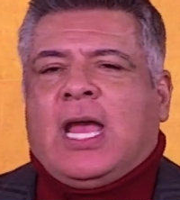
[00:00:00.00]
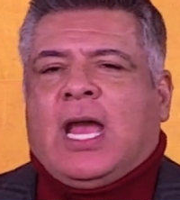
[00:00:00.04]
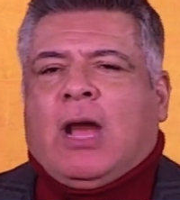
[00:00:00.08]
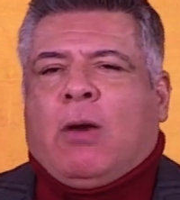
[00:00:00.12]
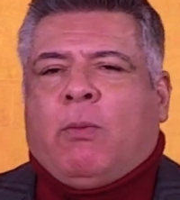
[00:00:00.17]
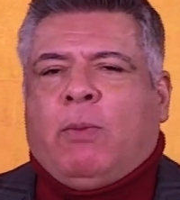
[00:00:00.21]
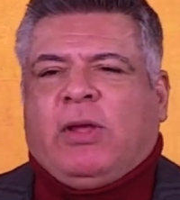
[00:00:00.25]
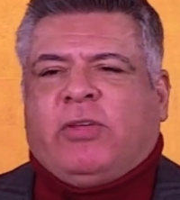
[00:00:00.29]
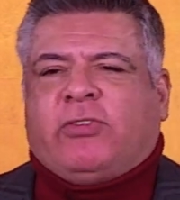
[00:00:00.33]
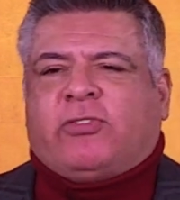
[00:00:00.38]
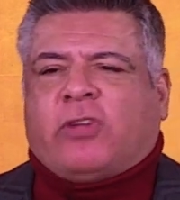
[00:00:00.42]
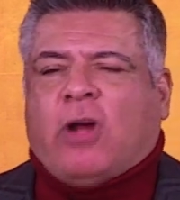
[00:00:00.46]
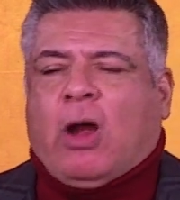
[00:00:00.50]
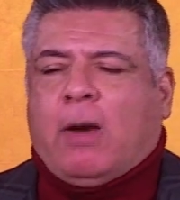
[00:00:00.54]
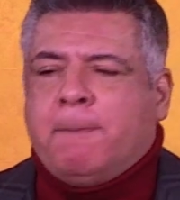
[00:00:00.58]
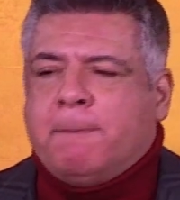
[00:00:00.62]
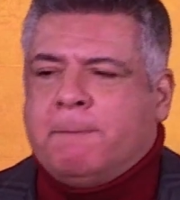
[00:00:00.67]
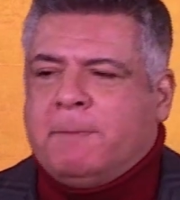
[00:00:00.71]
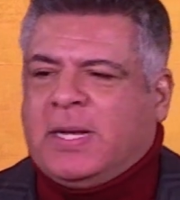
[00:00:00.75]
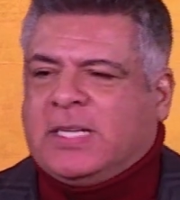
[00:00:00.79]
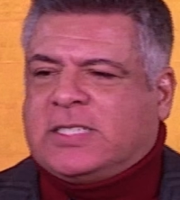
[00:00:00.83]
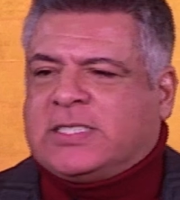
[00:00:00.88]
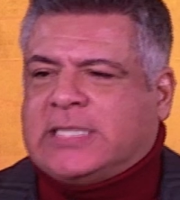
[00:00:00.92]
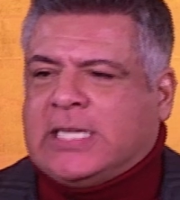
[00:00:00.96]
We start
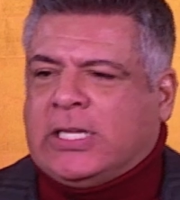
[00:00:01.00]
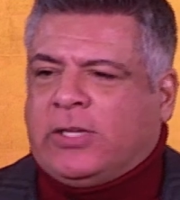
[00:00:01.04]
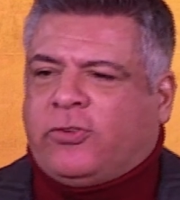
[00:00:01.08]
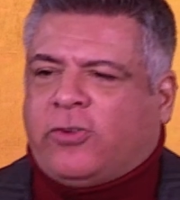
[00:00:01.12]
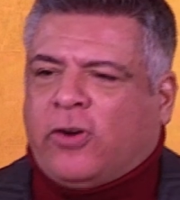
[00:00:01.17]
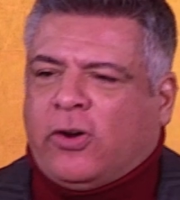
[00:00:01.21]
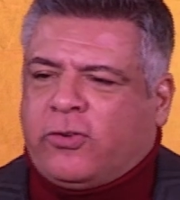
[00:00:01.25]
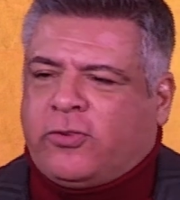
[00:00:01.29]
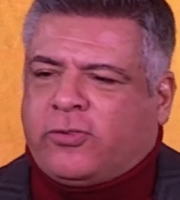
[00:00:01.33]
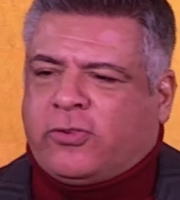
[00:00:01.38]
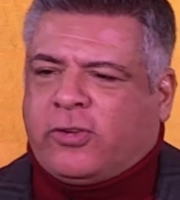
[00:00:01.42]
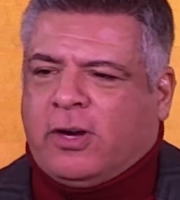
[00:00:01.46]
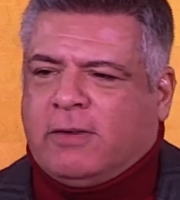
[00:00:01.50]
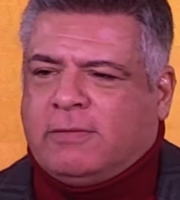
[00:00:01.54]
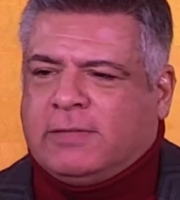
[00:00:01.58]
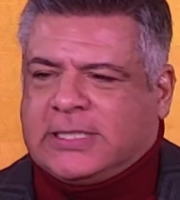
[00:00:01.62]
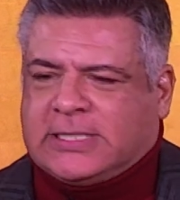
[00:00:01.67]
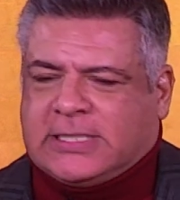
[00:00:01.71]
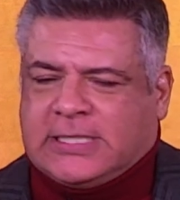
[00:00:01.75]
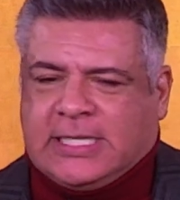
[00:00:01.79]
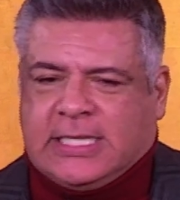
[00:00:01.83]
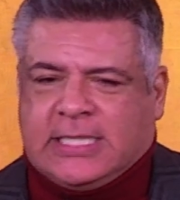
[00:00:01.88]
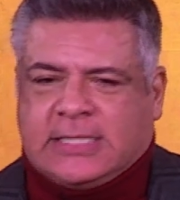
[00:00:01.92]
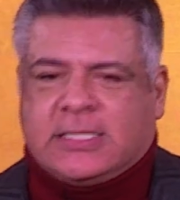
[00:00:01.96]
missing church
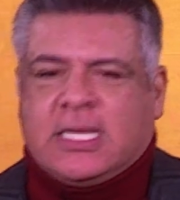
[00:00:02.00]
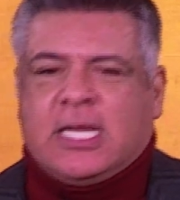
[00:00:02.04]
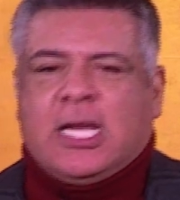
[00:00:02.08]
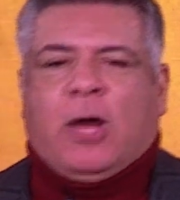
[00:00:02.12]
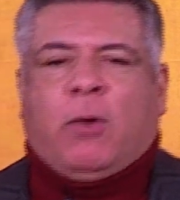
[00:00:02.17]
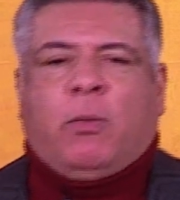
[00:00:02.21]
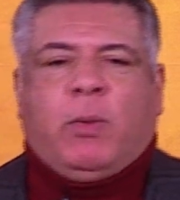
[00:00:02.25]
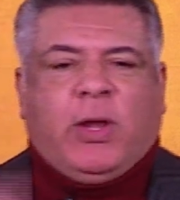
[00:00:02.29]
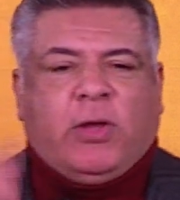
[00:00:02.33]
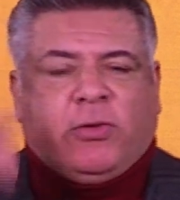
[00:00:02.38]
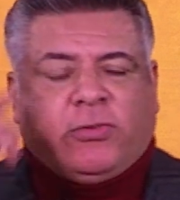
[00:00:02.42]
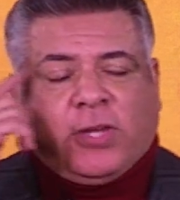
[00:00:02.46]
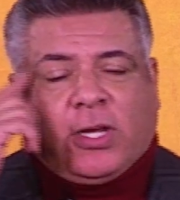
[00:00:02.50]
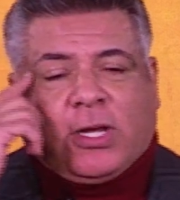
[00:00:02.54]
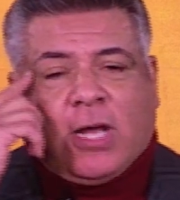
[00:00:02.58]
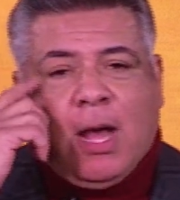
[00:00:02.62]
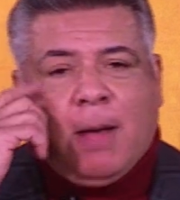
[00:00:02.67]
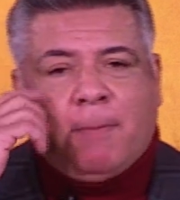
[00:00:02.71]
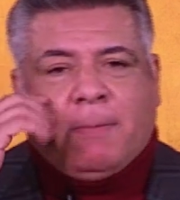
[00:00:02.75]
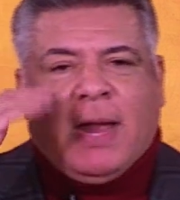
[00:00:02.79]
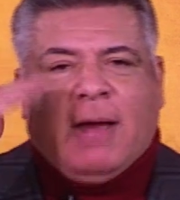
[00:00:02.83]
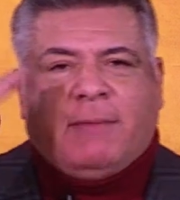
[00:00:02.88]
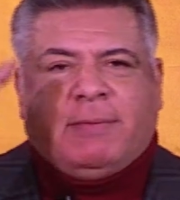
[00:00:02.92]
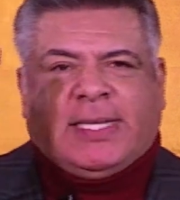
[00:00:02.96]
services. We used to
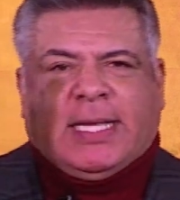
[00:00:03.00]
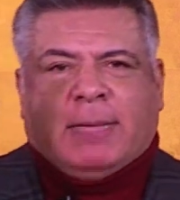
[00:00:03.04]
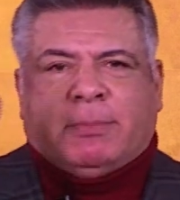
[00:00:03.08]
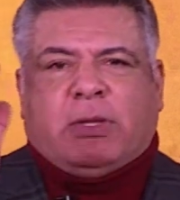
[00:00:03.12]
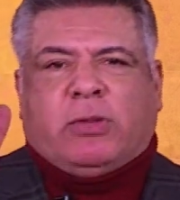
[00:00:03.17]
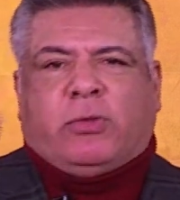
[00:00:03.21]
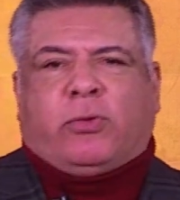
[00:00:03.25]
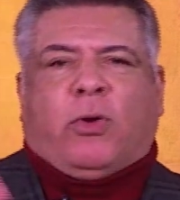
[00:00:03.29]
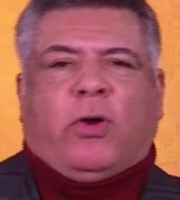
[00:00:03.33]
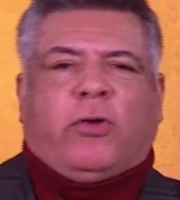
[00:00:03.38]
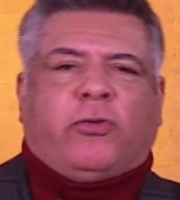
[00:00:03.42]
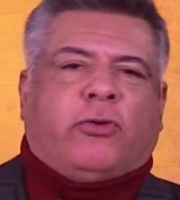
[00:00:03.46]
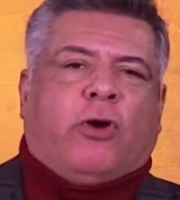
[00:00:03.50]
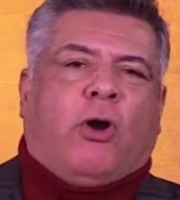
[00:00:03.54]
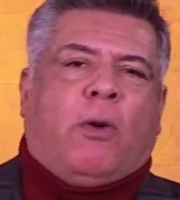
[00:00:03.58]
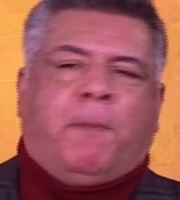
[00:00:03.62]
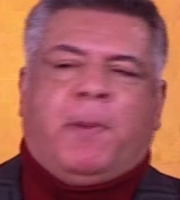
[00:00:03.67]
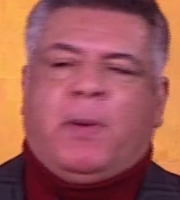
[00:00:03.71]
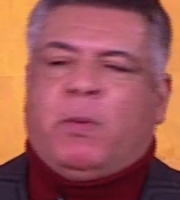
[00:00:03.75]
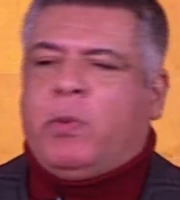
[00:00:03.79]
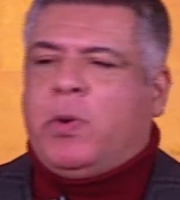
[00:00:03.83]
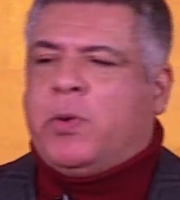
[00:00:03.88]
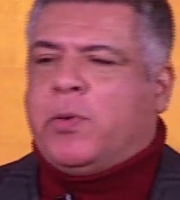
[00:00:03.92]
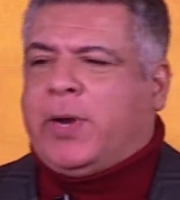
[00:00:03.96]
come, every time the doors
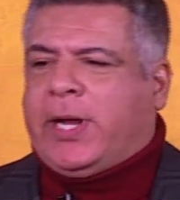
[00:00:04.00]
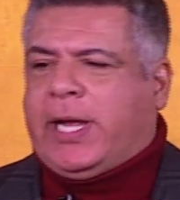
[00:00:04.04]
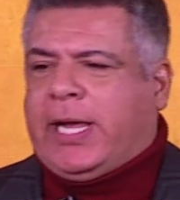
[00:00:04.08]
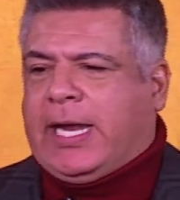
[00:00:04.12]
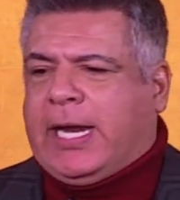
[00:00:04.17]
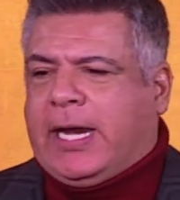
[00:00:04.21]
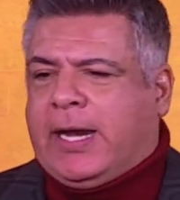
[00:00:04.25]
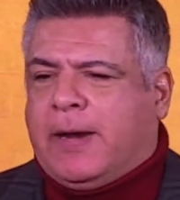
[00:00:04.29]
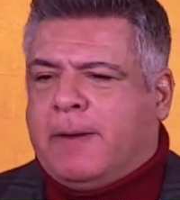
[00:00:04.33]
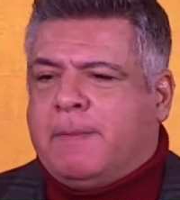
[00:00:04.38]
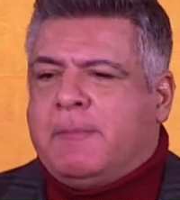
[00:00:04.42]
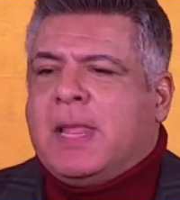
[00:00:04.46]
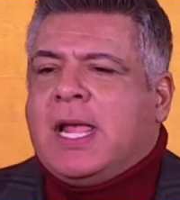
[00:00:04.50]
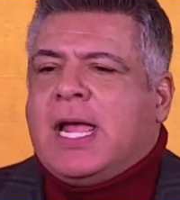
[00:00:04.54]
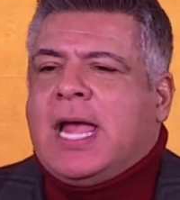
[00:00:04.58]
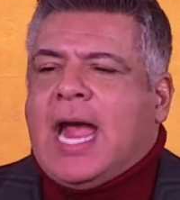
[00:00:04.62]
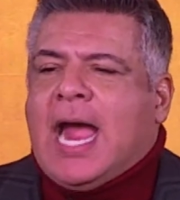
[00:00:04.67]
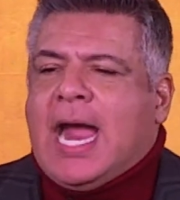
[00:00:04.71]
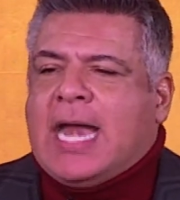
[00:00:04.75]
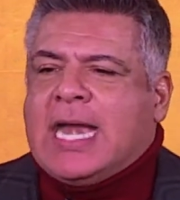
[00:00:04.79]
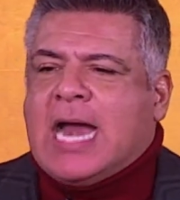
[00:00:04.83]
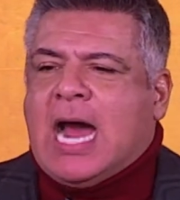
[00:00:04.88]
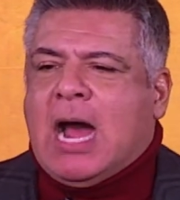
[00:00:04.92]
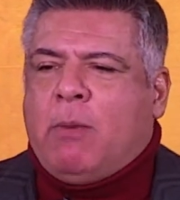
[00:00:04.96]
open, we were here,
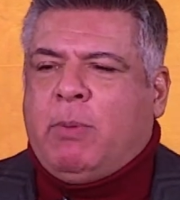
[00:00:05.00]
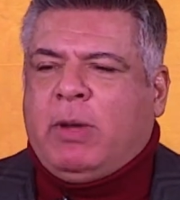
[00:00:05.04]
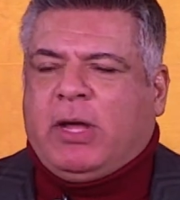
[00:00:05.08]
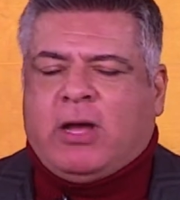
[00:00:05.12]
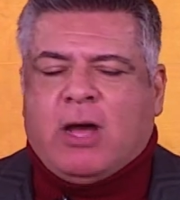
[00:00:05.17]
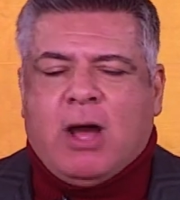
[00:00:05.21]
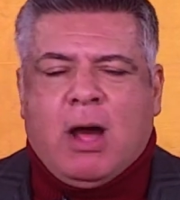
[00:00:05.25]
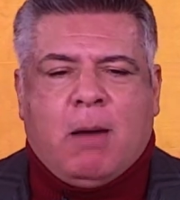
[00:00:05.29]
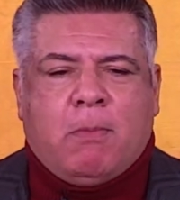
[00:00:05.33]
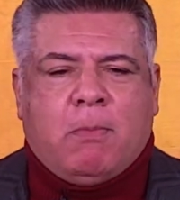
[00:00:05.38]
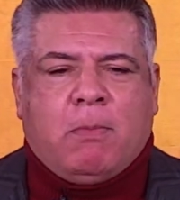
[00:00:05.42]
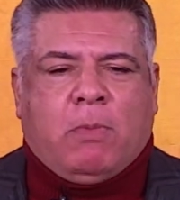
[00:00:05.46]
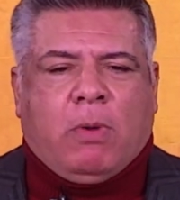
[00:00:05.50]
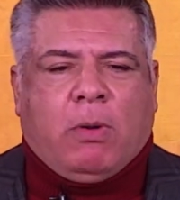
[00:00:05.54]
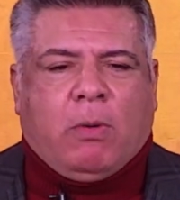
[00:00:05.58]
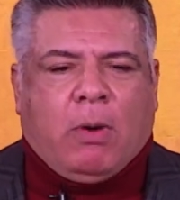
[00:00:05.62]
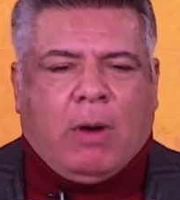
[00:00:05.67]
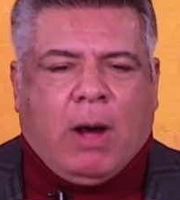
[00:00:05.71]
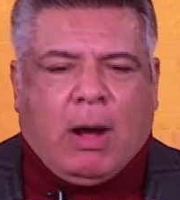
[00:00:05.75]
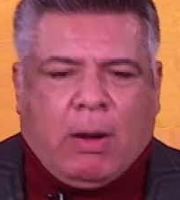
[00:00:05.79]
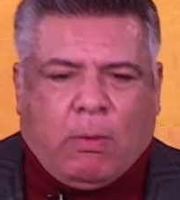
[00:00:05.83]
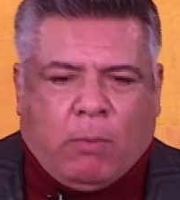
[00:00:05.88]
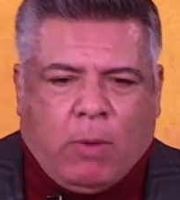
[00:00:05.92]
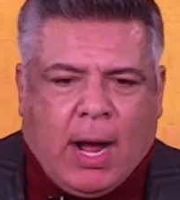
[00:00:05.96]
and now we come
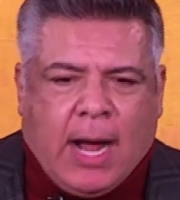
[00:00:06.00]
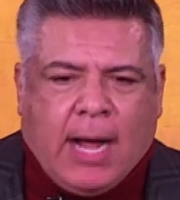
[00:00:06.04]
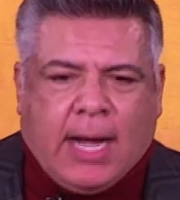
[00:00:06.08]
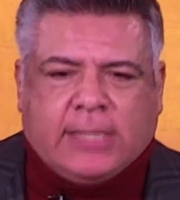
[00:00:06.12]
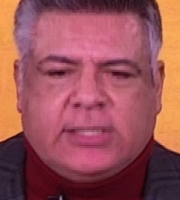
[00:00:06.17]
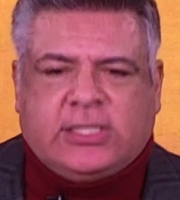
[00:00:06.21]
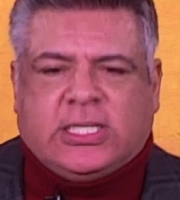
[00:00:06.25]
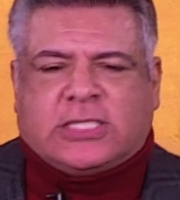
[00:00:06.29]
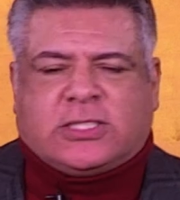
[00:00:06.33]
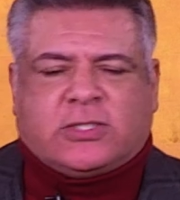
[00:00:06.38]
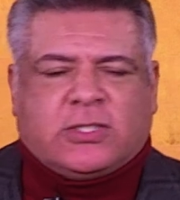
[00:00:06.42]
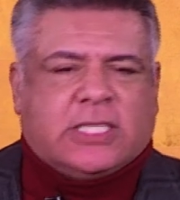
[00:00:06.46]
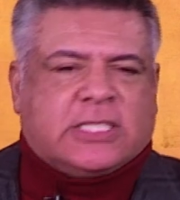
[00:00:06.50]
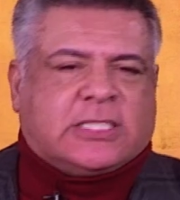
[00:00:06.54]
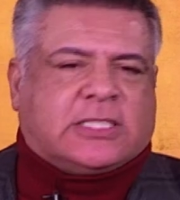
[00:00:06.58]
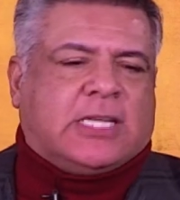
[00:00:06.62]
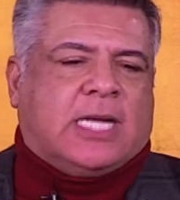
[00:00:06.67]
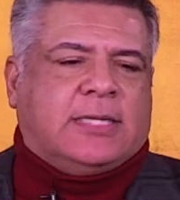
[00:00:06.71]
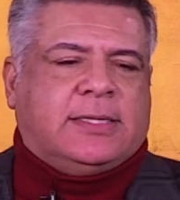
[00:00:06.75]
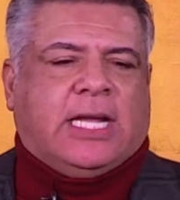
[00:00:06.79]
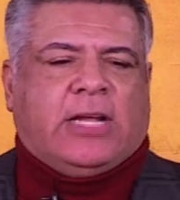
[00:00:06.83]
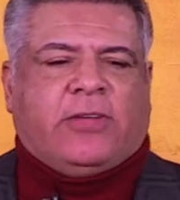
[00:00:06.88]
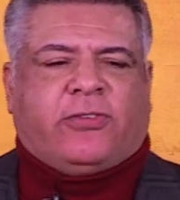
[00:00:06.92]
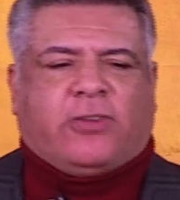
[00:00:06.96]
just to the
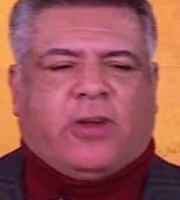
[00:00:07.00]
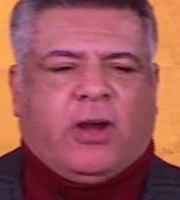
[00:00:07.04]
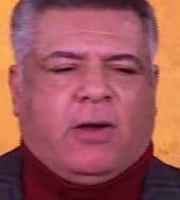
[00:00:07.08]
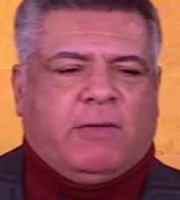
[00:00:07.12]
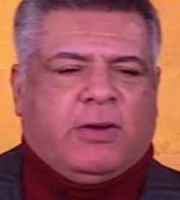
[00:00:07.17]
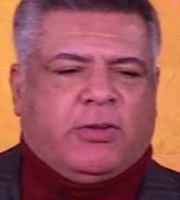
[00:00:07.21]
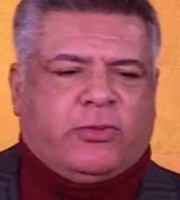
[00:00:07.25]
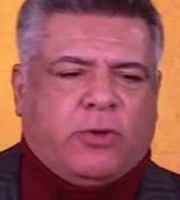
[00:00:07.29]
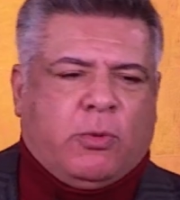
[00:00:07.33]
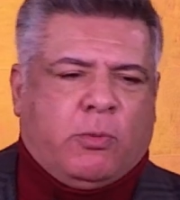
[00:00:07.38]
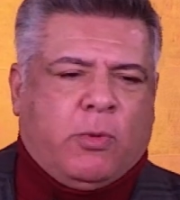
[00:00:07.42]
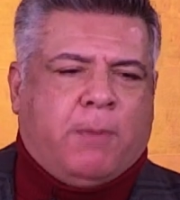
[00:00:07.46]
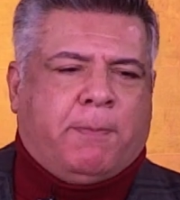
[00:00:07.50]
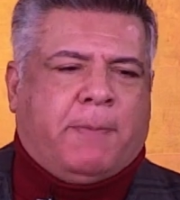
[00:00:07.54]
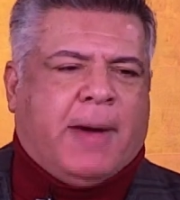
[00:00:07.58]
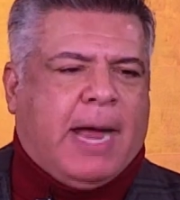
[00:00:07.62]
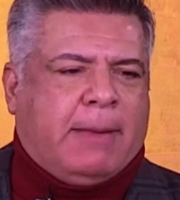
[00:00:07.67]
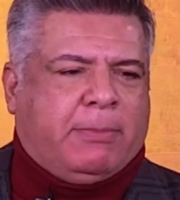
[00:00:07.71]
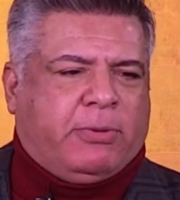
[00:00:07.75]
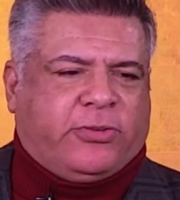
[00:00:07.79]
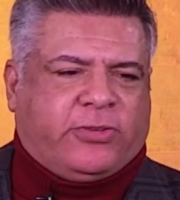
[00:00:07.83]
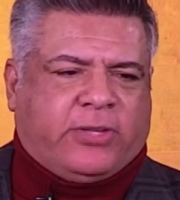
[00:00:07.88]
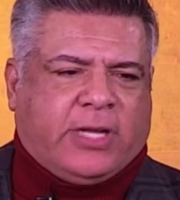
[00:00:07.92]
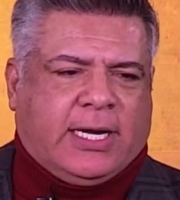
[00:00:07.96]
Sunday service, no more
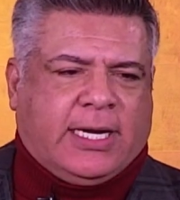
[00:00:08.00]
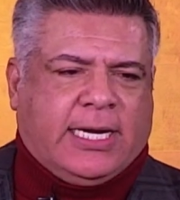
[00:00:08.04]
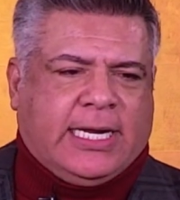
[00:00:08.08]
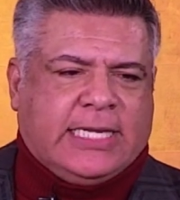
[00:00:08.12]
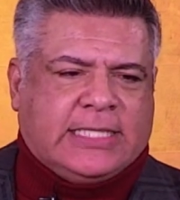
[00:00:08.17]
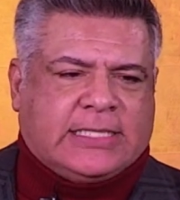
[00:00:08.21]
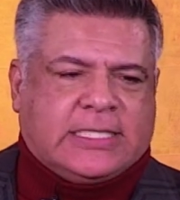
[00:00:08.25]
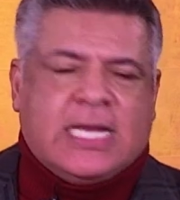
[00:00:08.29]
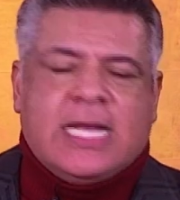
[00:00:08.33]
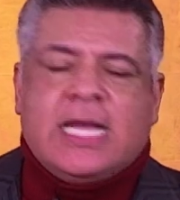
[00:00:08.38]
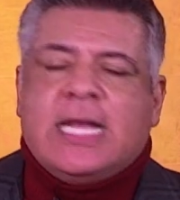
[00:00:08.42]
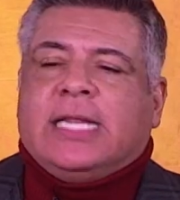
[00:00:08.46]
Bible studies.